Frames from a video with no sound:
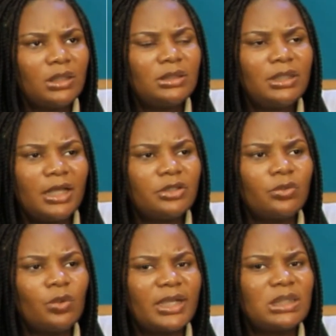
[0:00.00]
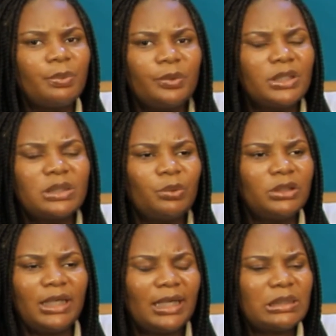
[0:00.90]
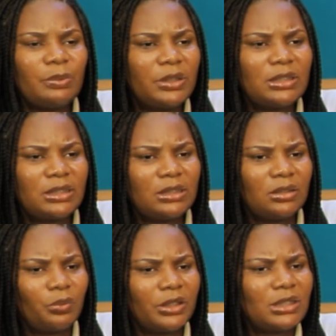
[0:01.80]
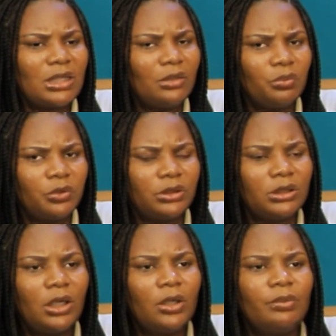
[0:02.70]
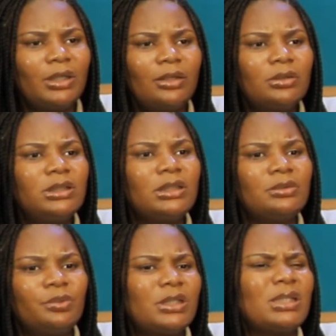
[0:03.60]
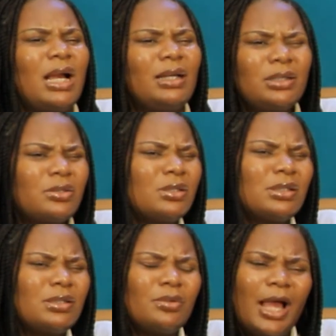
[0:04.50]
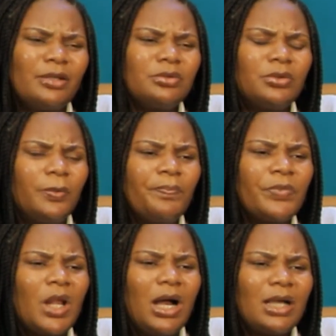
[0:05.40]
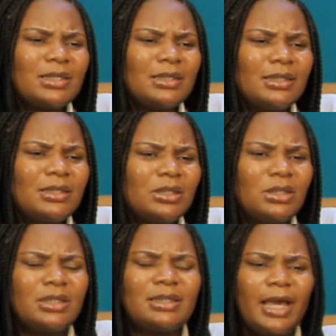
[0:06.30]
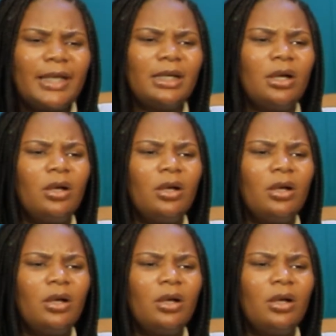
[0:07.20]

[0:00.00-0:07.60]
dare to experience what they're experiencing in the Western world. We cannot take the risks. And let's understand, I don't know, our citizens, it's like